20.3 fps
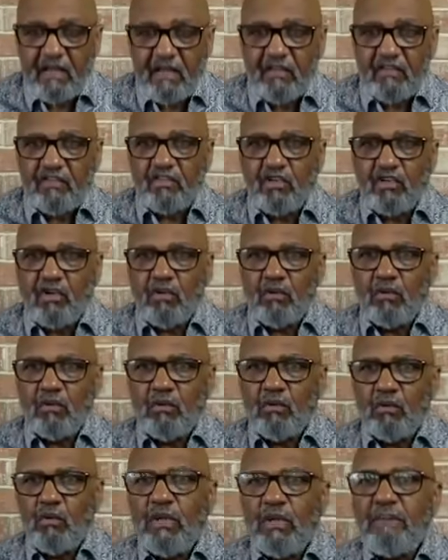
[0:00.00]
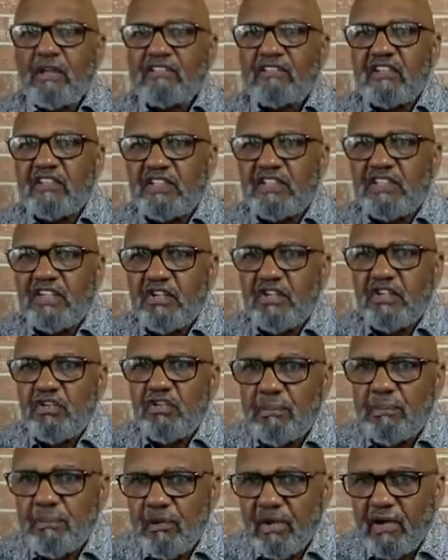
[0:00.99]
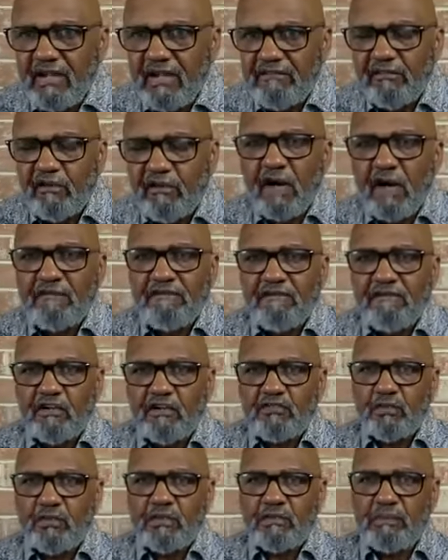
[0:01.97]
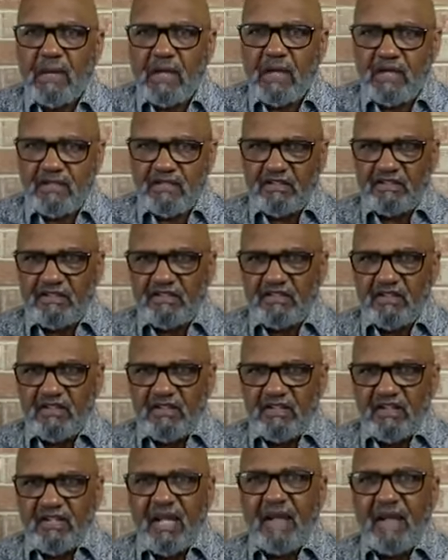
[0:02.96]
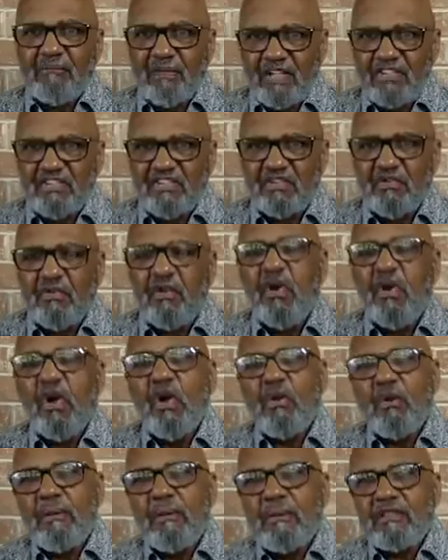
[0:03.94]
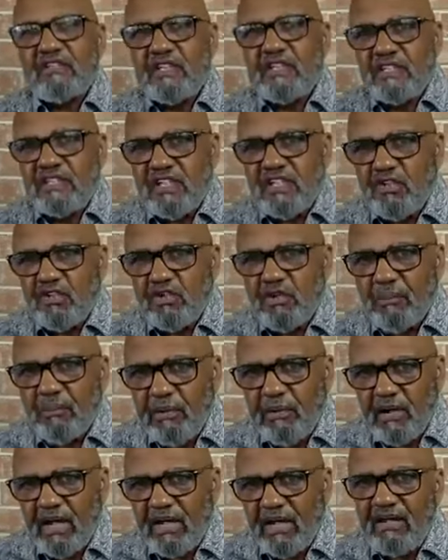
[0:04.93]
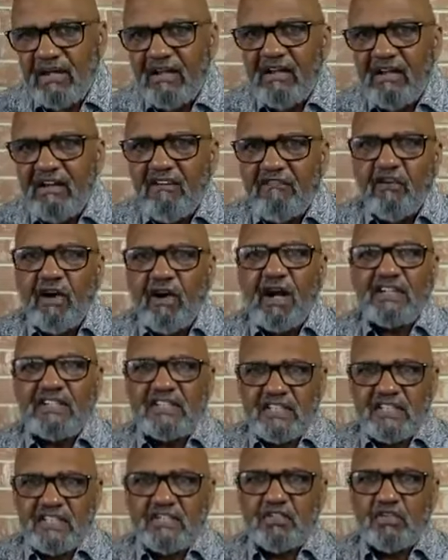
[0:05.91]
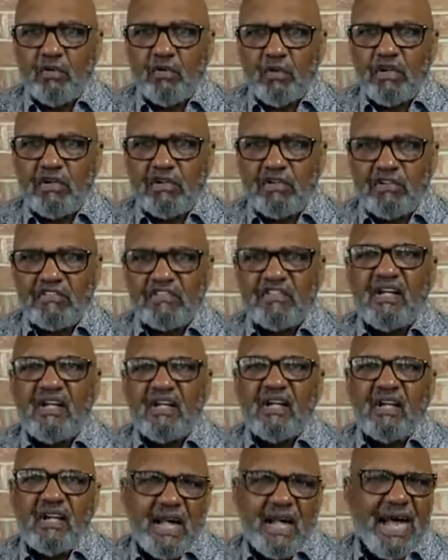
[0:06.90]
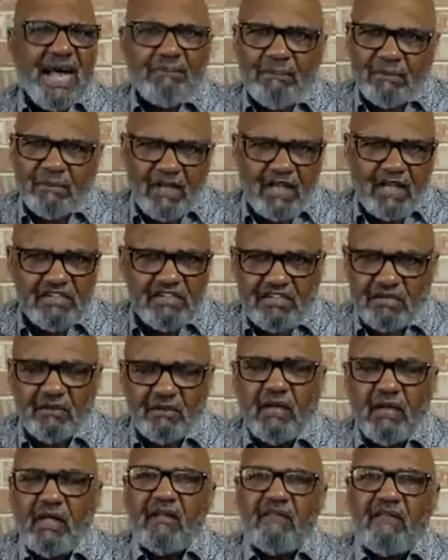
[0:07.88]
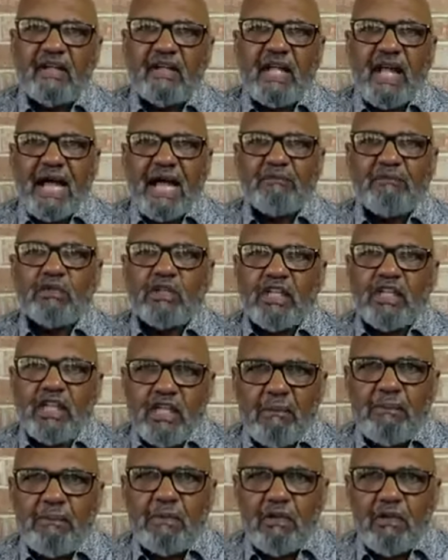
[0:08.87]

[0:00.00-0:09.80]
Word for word: So we must continue to pray for our first responders. God bless you. We must continue to pray for our essential workers. God bless you, that God will keep